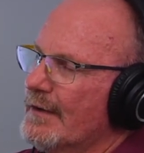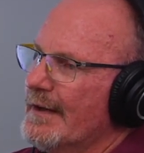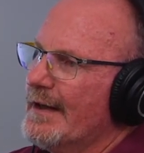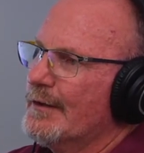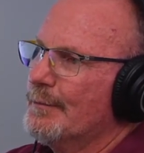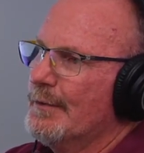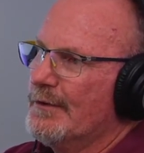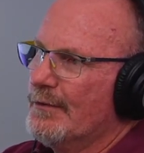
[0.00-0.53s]
and
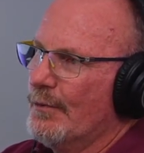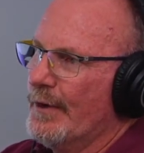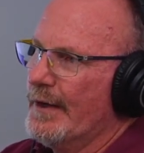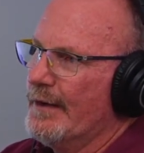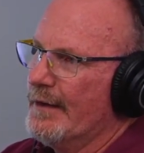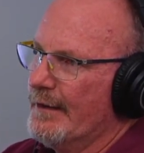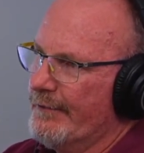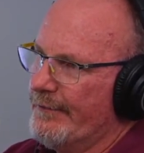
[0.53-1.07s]
that's
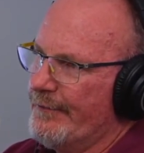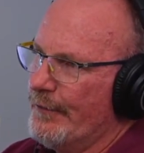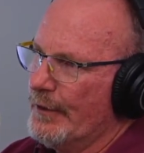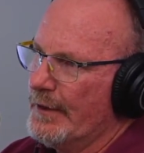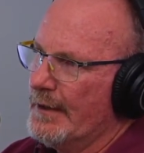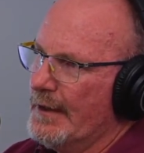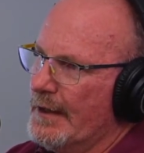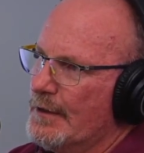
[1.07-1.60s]
between the
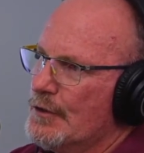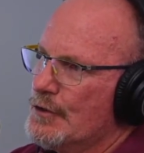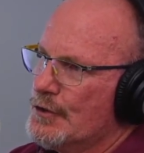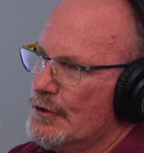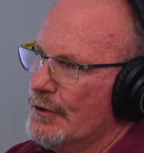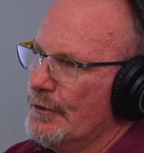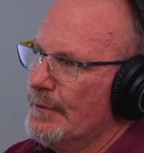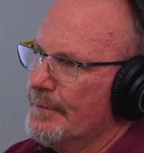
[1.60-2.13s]
foot and the
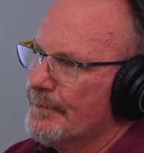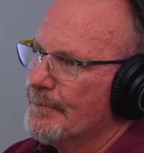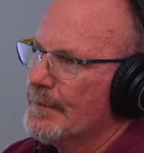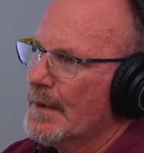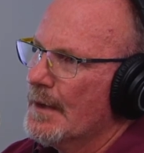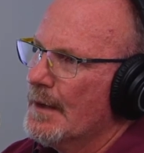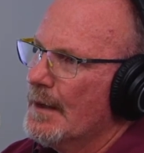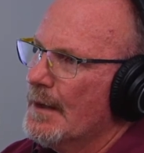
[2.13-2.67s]
shoe.
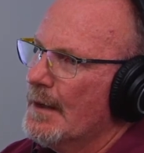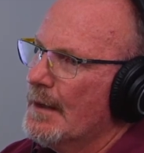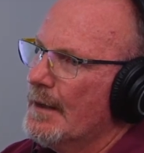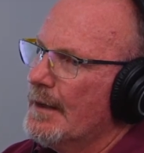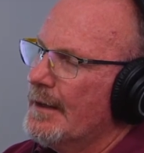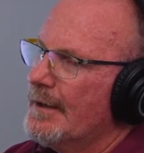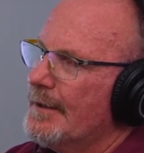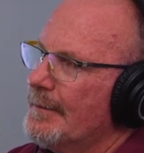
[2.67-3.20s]

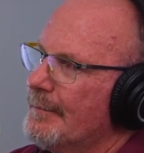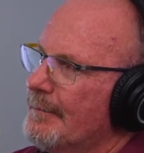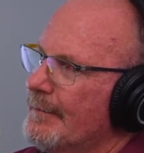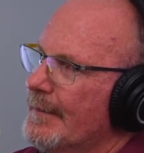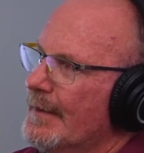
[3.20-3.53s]
And